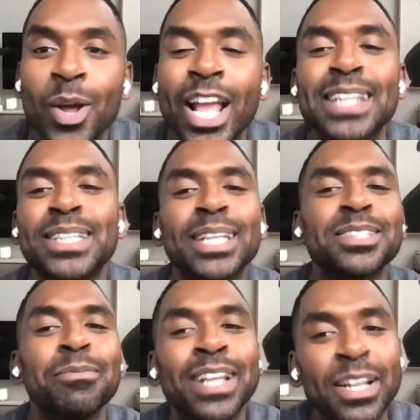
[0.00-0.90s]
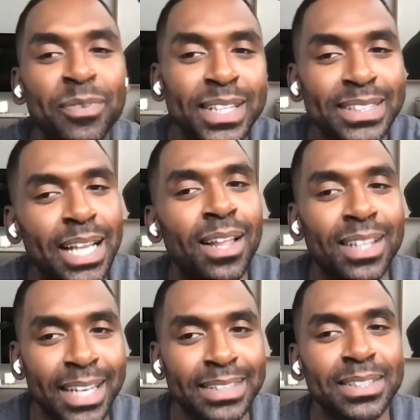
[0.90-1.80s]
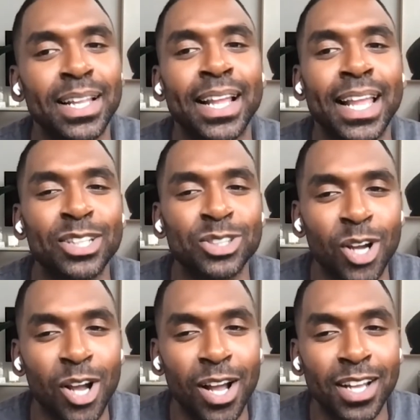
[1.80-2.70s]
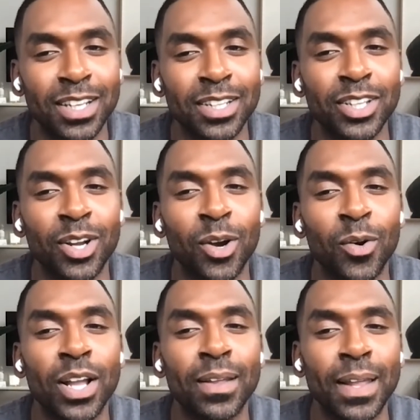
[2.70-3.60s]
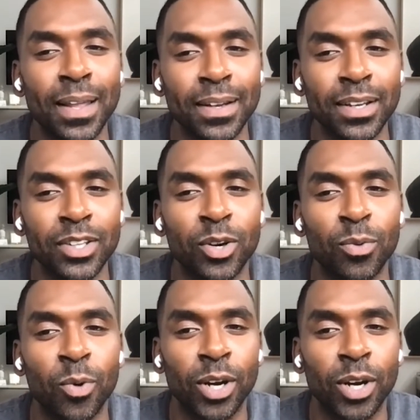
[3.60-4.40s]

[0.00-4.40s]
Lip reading: it takes a minute for these holidays to like catch on, in your